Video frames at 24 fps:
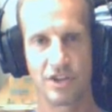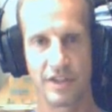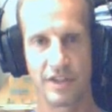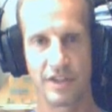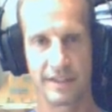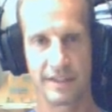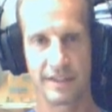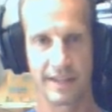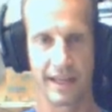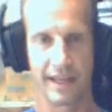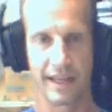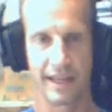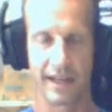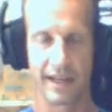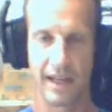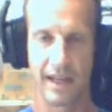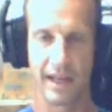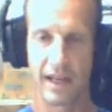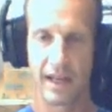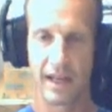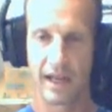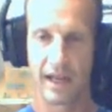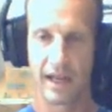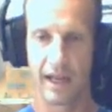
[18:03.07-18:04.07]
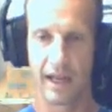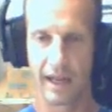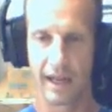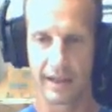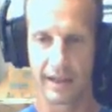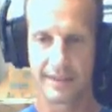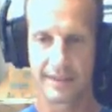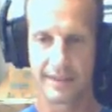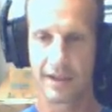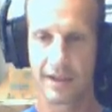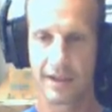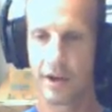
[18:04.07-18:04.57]
is that at
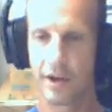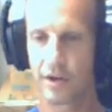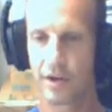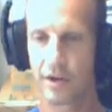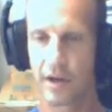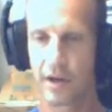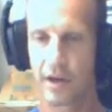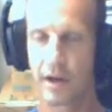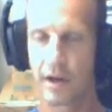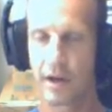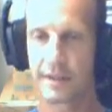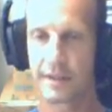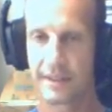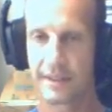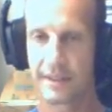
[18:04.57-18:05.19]
least under a constant